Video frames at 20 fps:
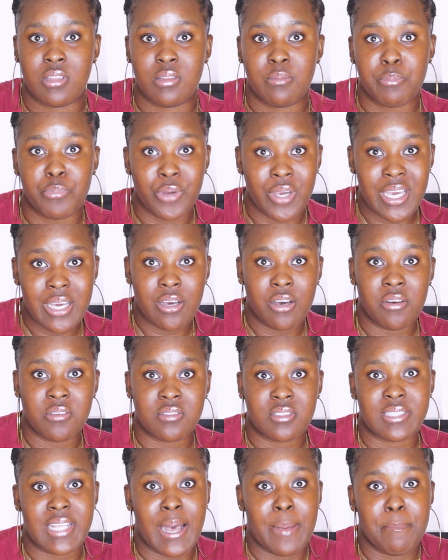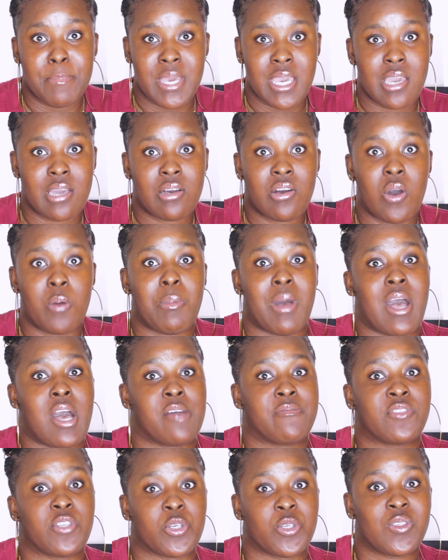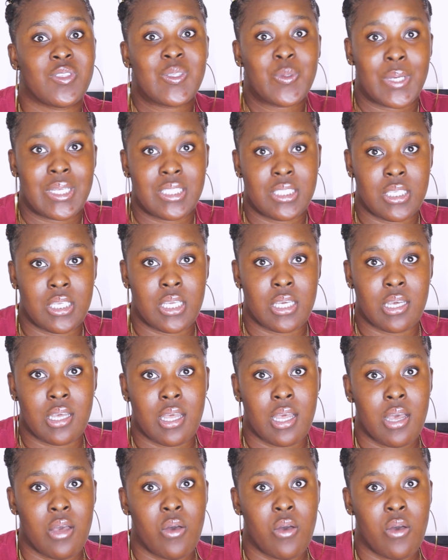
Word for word: breakouts that may come after sweating